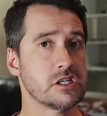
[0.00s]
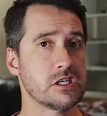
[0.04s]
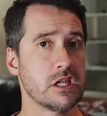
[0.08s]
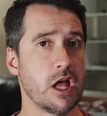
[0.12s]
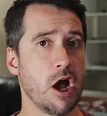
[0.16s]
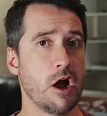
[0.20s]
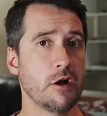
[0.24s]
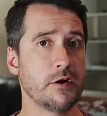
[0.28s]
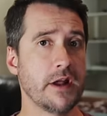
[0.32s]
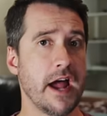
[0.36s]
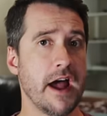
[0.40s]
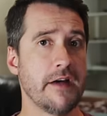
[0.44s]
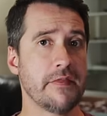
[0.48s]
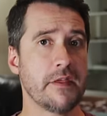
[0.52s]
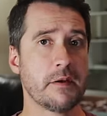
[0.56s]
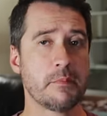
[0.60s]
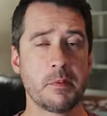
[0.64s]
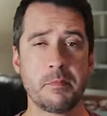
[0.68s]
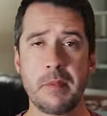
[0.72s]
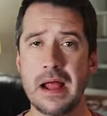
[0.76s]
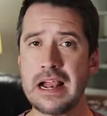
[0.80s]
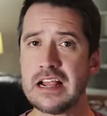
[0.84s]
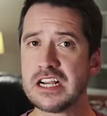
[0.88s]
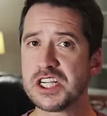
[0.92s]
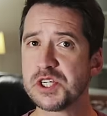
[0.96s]
slow down the
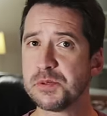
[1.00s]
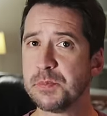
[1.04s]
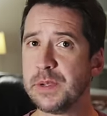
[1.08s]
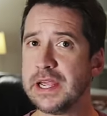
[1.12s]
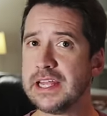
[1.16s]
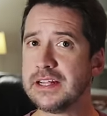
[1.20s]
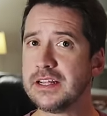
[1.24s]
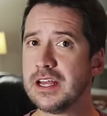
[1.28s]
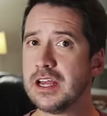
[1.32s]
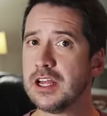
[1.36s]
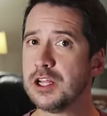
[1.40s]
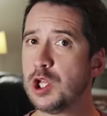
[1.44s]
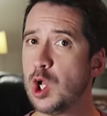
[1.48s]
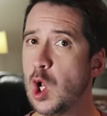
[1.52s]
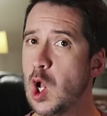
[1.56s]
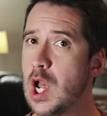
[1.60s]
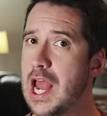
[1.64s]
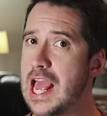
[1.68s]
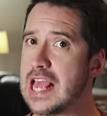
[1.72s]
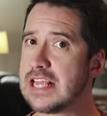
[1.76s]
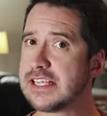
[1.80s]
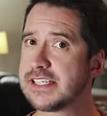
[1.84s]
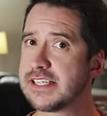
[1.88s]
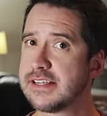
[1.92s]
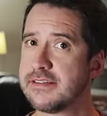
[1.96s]
propeller speed to
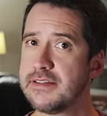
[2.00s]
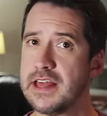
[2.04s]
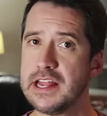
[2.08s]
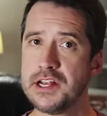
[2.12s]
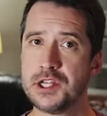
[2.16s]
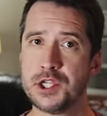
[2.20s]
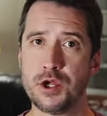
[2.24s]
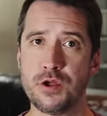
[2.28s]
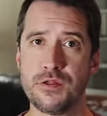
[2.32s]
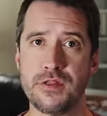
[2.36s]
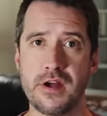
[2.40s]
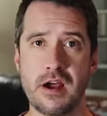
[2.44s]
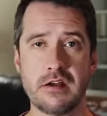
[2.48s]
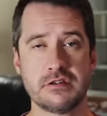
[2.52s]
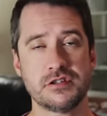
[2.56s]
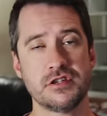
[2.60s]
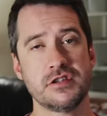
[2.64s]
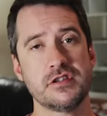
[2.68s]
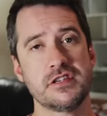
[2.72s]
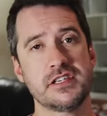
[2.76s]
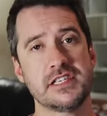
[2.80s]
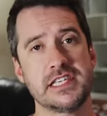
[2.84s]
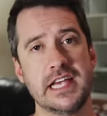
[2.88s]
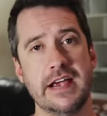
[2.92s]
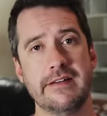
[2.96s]
less than
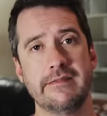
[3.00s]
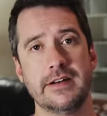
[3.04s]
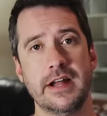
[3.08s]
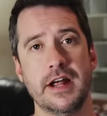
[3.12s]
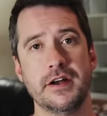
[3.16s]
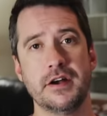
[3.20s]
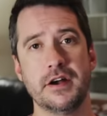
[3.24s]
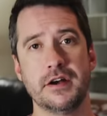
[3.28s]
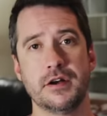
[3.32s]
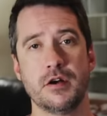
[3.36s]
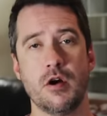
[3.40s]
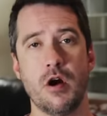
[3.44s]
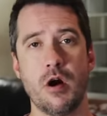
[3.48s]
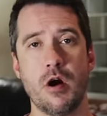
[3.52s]
2700